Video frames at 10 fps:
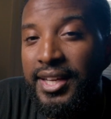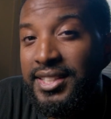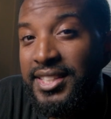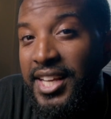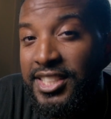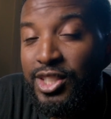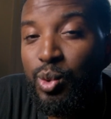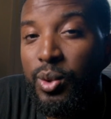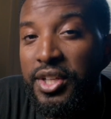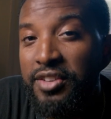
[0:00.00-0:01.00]
it takes it
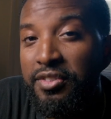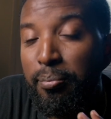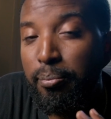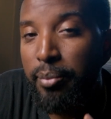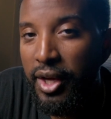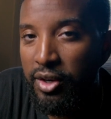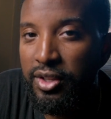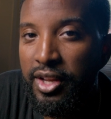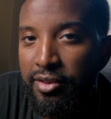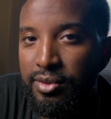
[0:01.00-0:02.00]
to an even better
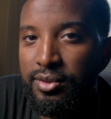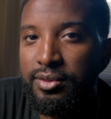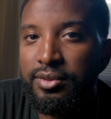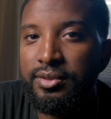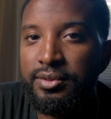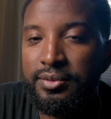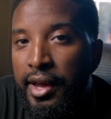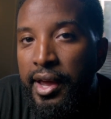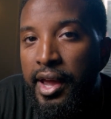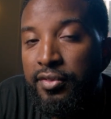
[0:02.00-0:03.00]
level.
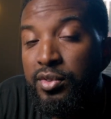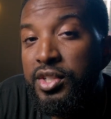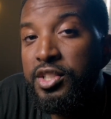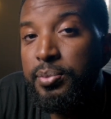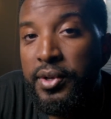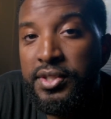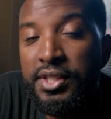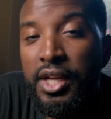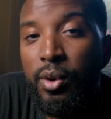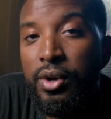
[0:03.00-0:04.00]
After
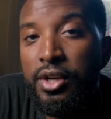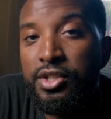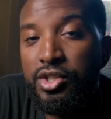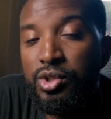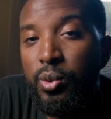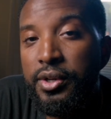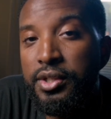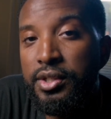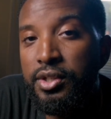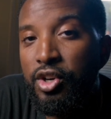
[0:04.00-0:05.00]
experiencing that
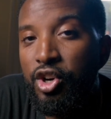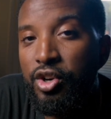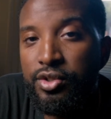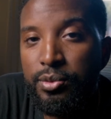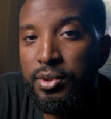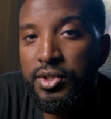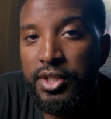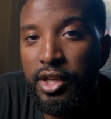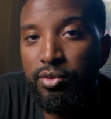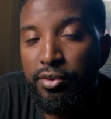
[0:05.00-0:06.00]
120 Hz per
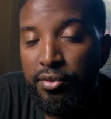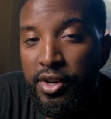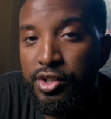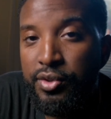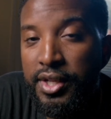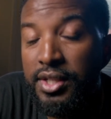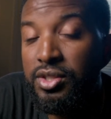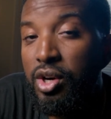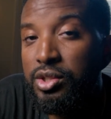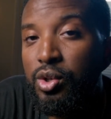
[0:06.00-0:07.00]
second refresh rate, it's
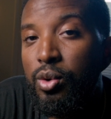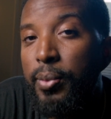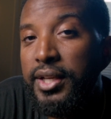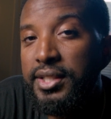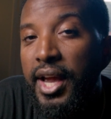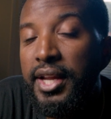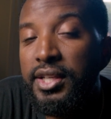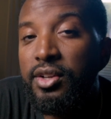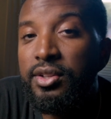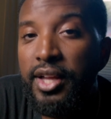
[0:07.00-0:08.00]
hard to go back to
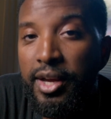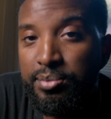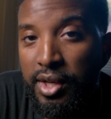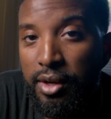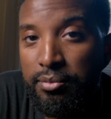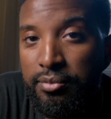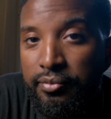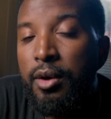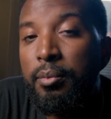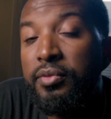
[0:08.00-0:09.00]
any other laptop.
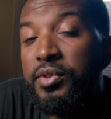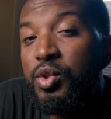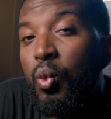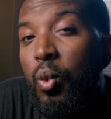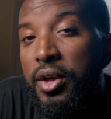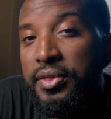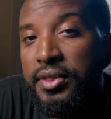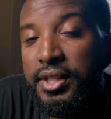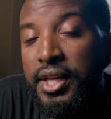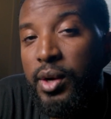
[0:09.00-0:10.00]
But if there's one
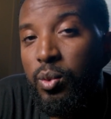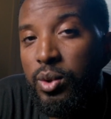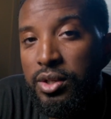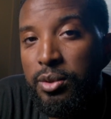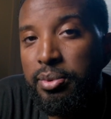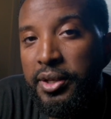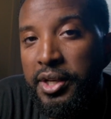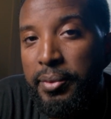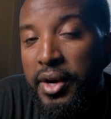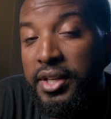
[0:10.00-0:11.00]
thing that I will complain
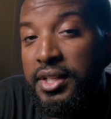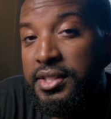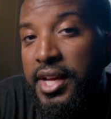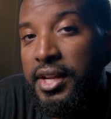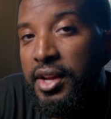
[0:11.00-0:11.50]
about, it is that